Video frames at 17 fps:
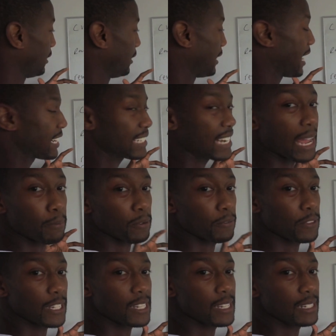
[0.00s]
that type
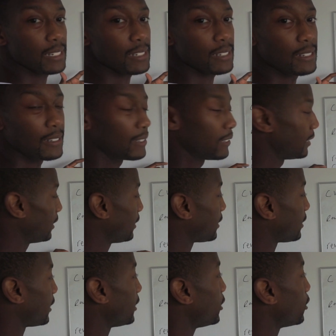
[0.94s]
of thing,
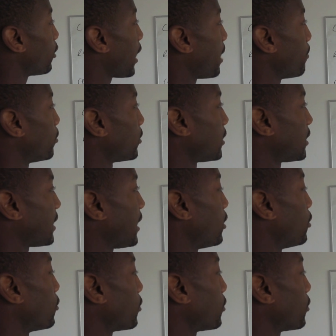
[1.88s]
then you're able to say,